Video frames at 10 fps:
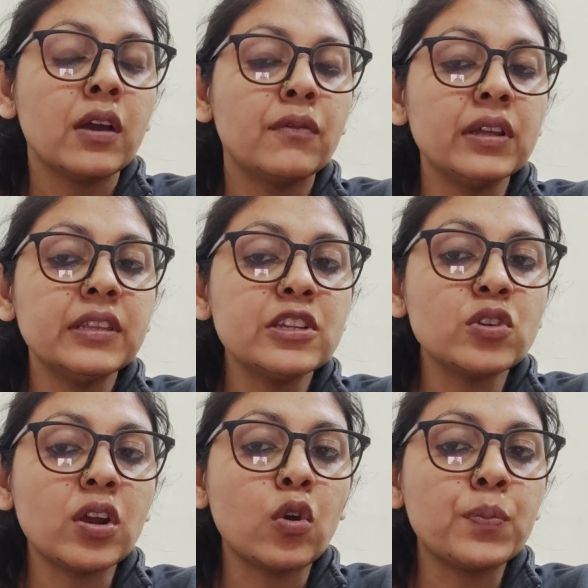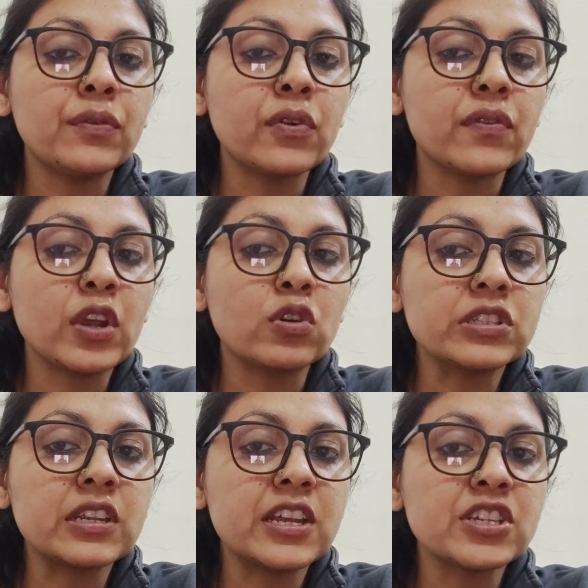One that you are hoping for
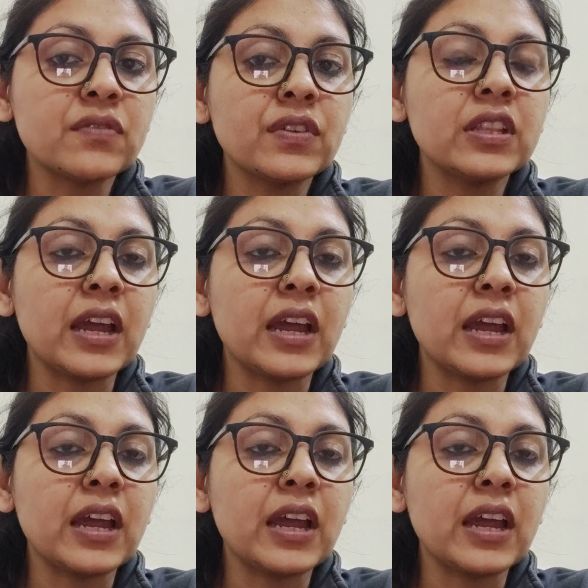reconciliation with,